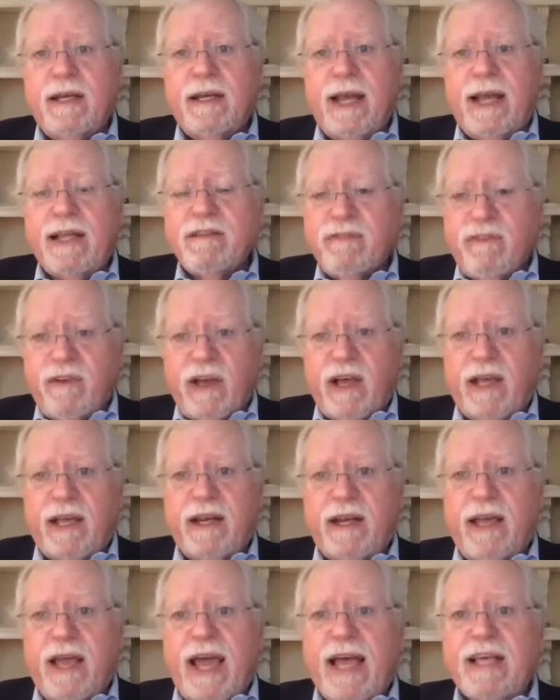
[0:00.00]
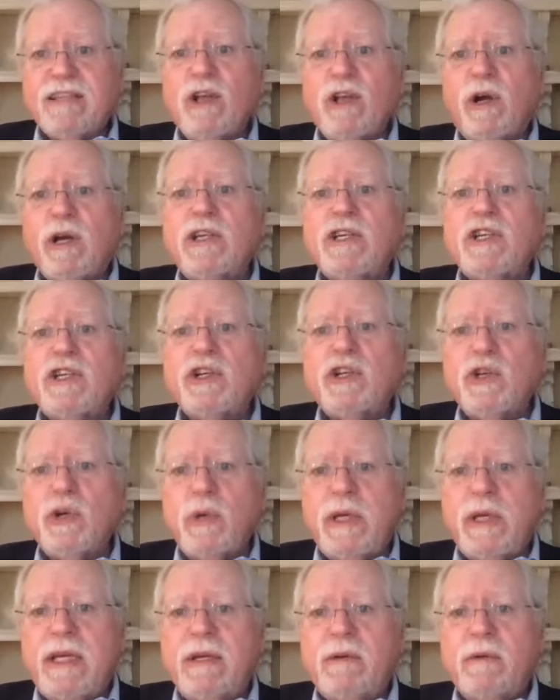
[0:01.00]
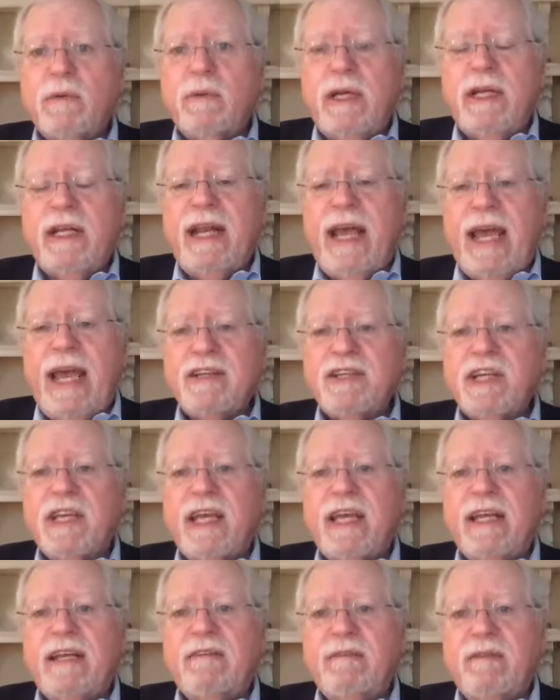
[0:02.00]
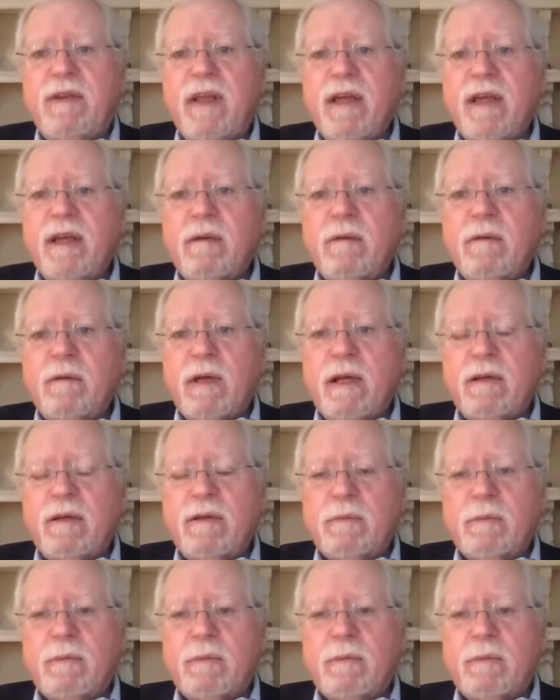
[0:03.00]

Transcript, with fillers: that's fine as long as you're doing it in an educated uh,